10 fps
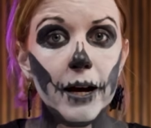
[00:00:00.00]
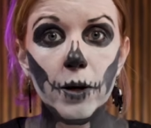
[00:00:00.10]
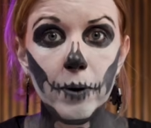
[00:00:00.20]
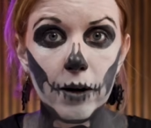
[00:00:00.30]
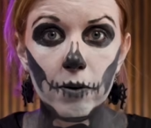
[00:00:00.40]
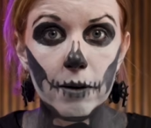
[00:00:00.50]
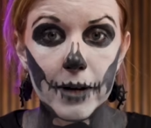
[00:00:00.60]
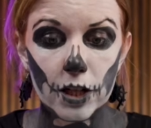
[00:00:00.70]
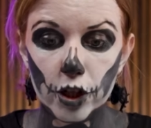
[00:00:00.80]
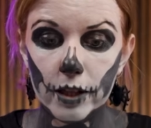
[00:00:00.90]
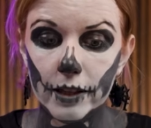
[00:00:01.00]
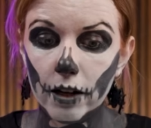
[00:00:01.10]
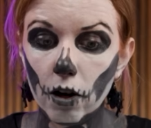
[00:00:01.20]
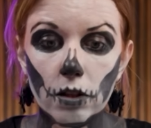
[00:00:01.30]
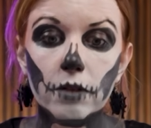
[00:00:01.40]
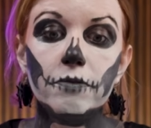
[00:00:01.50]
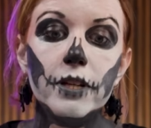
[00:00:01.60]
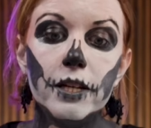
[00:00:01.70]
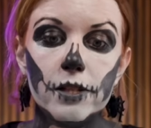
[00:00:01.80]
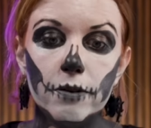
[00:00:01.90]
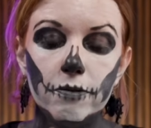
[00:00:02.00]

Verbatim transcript: And by the way, I want to mention that all of these